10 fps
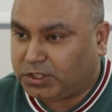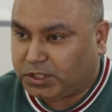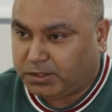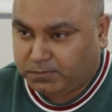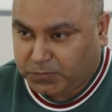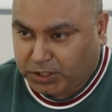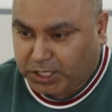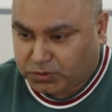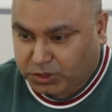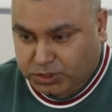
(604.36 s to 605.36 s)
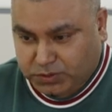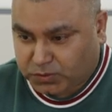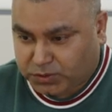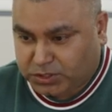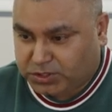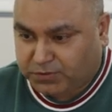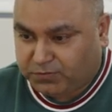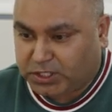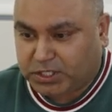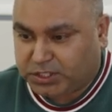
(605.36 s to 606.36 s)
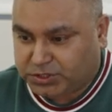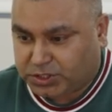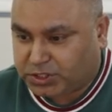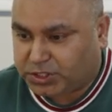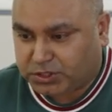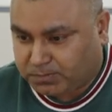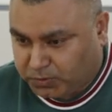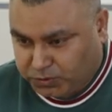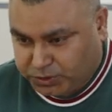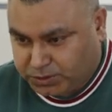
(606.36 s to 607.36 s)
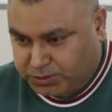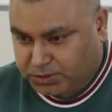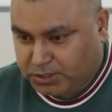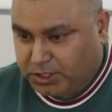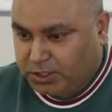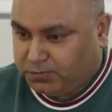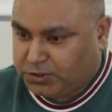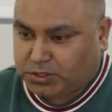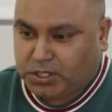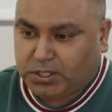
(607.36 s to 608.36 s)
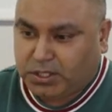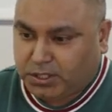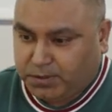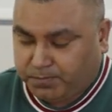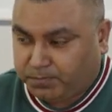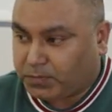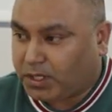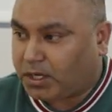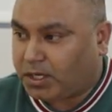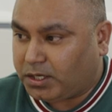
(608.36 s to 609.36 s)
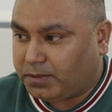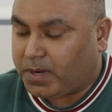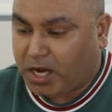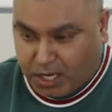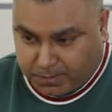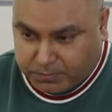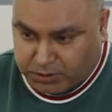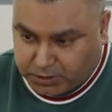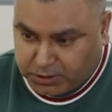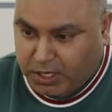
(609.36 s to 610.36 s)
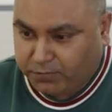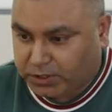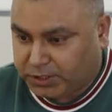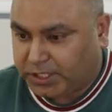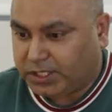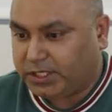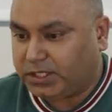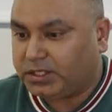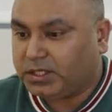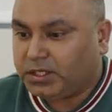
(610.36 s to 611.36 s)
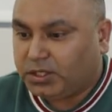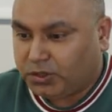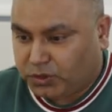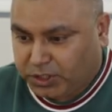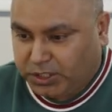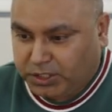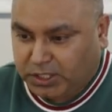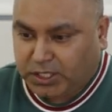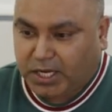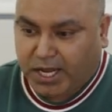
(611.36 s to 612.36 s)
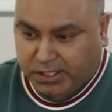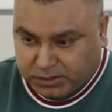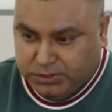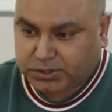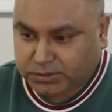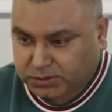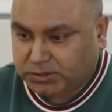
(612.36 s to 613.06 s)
the natural resources definitely generate the pollutions, which harm our daily routine and health.